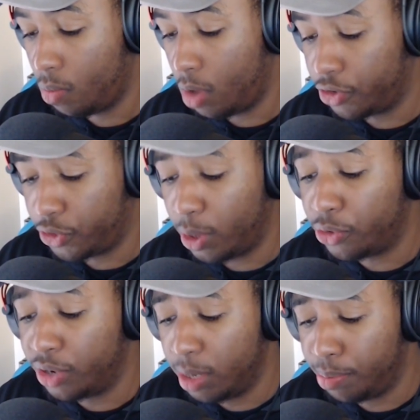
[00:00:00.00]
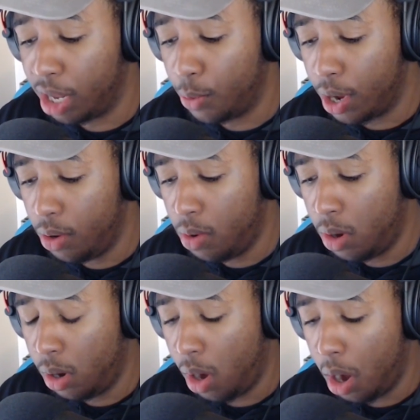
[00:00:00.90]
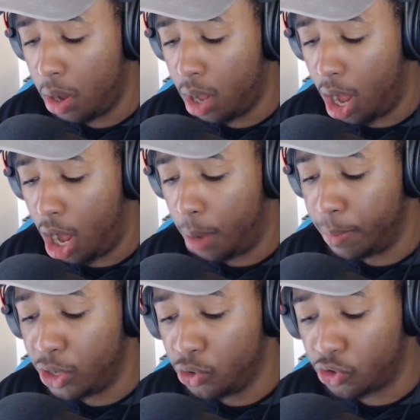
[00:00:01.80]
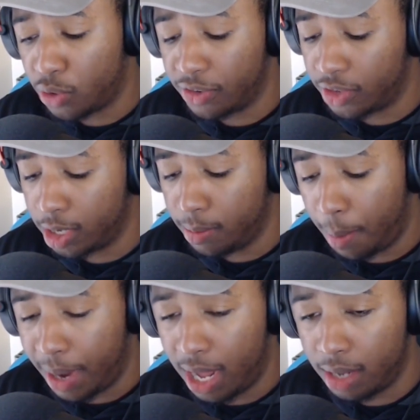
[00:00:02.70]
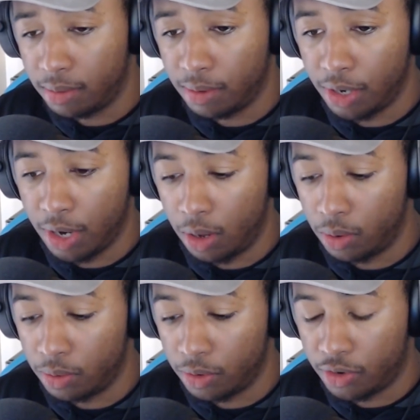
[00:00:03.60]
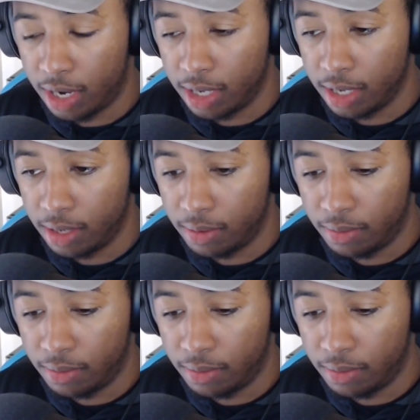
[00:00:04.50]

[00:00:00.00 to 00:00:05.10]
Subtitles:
Toronto did play well. Huge credits to them. I'm not, trying to